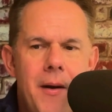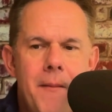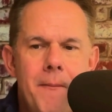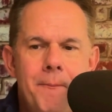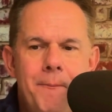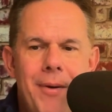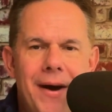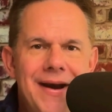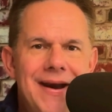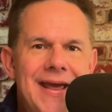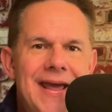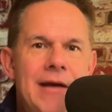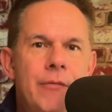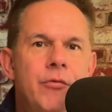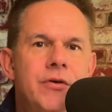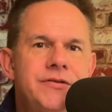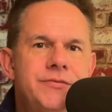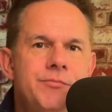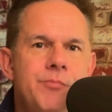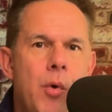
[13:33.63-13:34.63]
But it
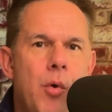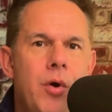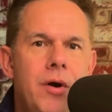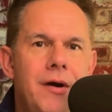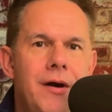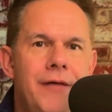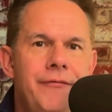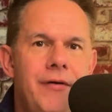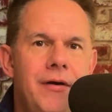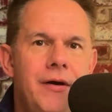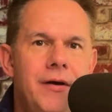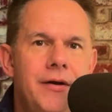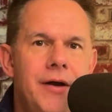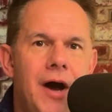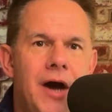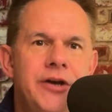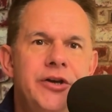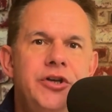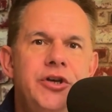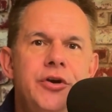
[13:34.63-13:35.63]
was more of a
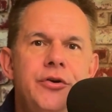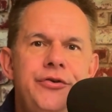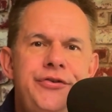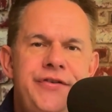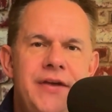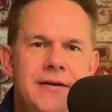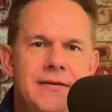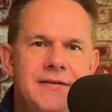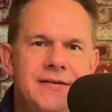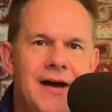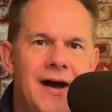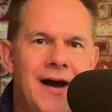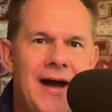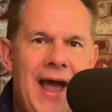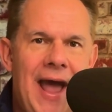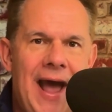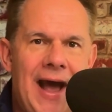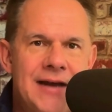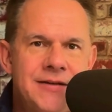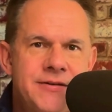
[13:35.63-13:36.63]
nuisance, a
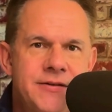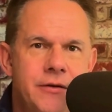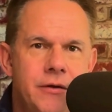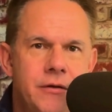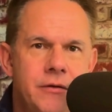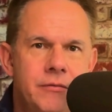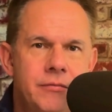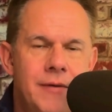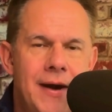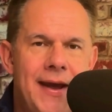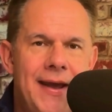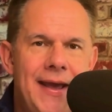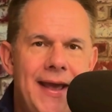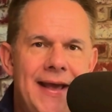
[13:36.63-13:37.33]
hassle, right?